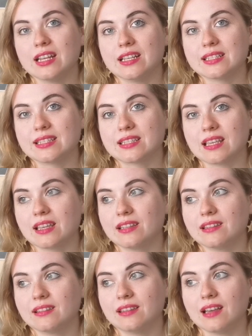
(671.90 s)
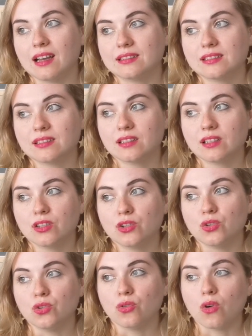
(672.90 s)
is that
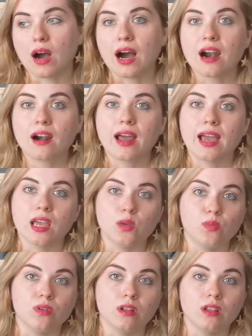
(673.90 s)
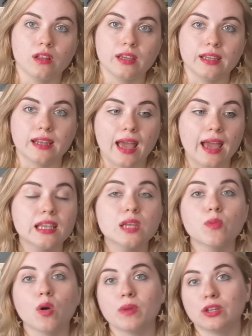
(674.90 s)
you are able in
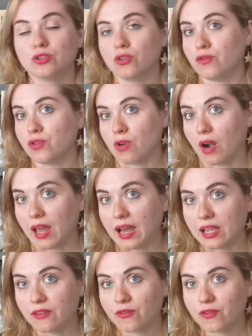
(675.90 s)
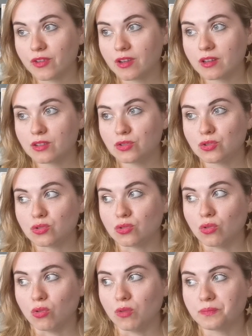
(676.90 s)
any moment of your life
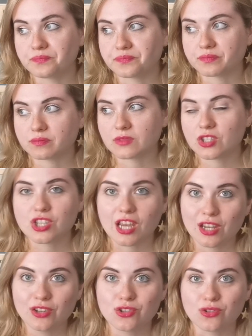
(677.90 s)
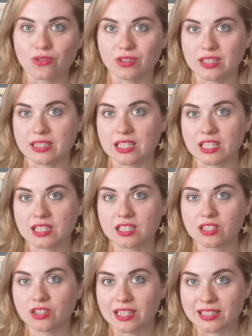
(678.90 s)
to change your
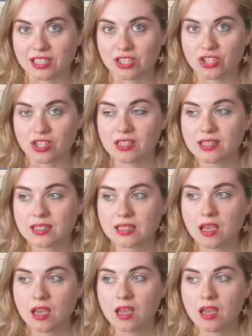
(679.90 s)
decisions